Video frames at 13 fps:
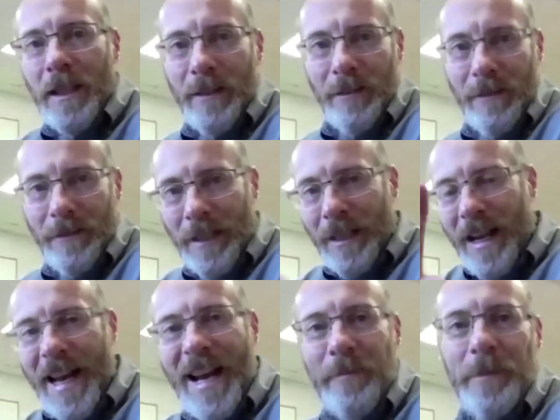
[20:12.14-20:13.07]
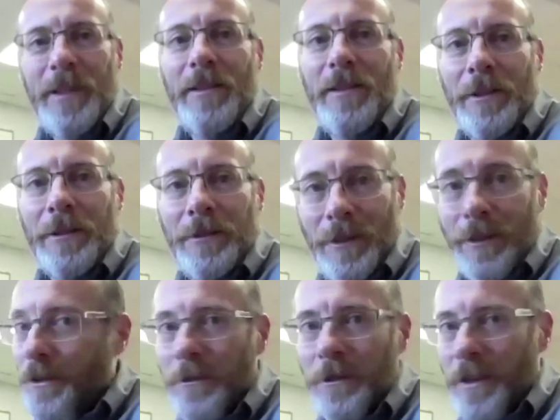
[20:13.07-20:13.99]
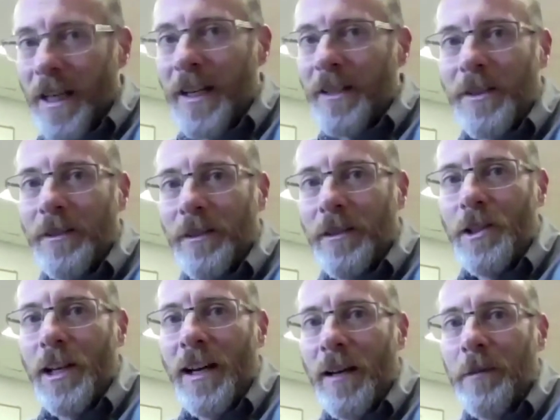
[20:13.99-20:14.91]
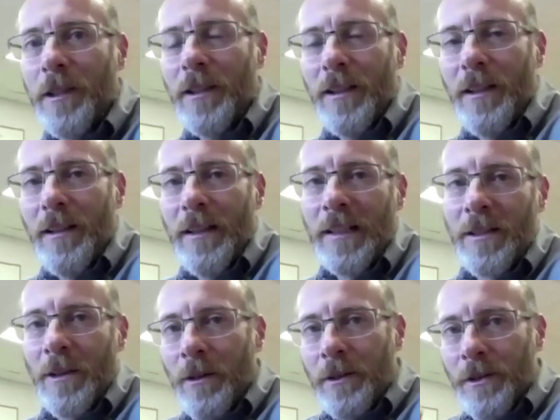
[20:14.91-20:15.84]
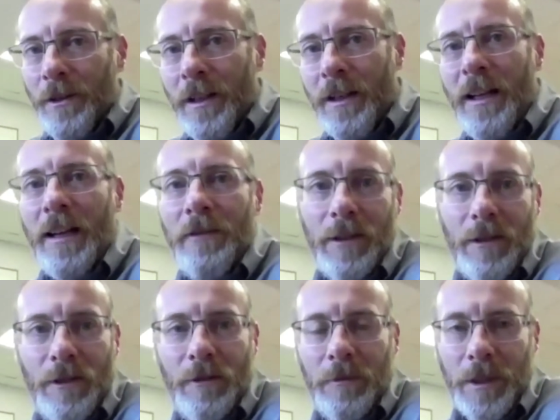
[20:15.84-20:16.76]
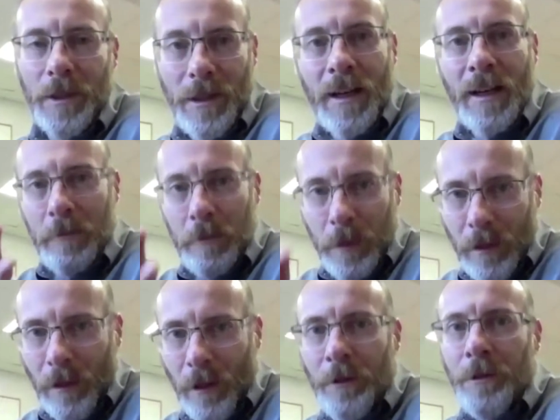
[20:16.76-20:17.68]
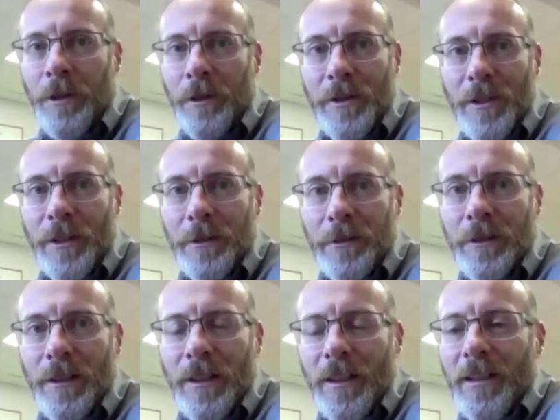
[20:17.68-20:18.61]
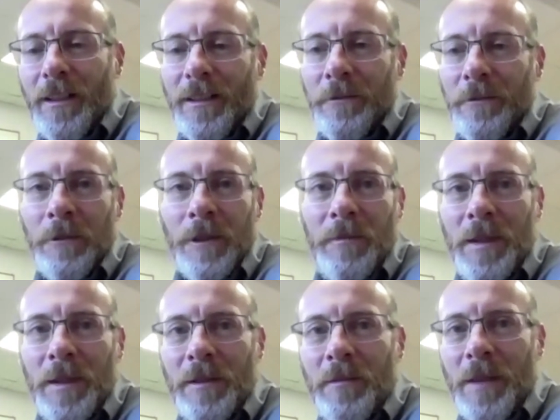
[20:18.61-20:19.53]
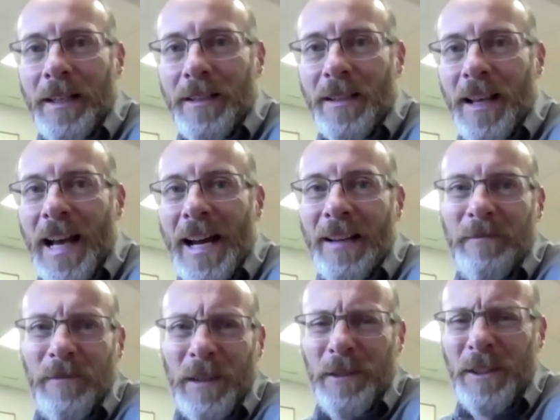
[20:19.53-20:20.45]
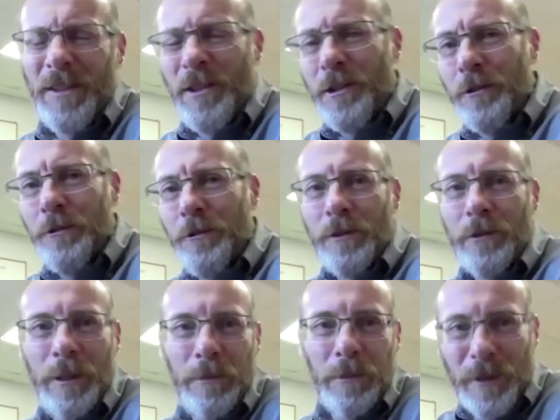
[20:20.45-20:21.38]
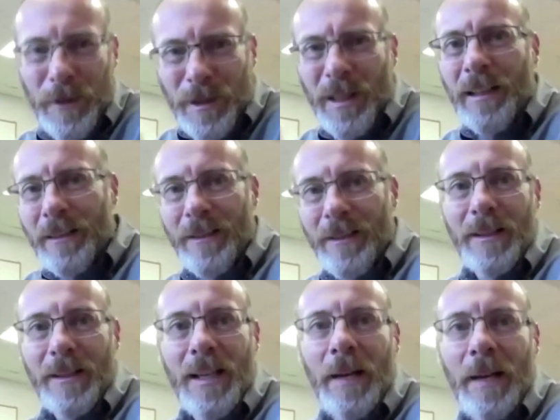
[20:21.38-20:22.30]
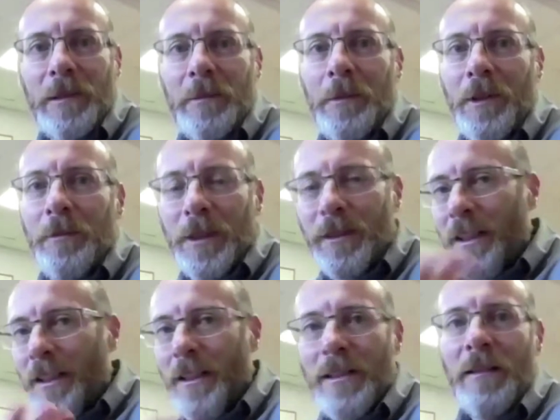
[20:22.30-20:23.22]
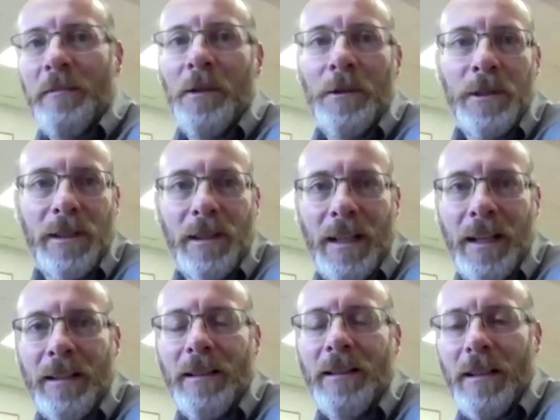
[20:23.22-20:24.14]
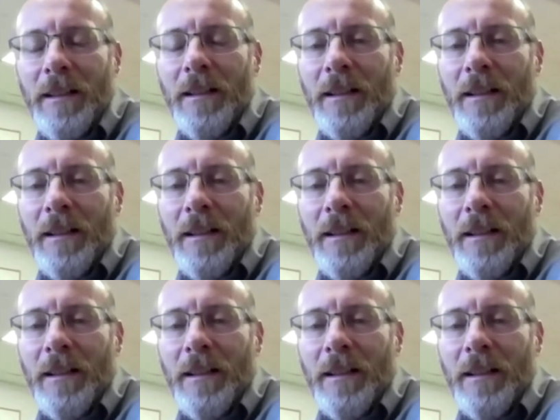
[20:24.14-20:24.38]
in that, that happy zone, you're doing an excellent job as long as you're not having too much time below your zone we want to minimize that. If it's 2 3%, it's acceptable, but anything more than that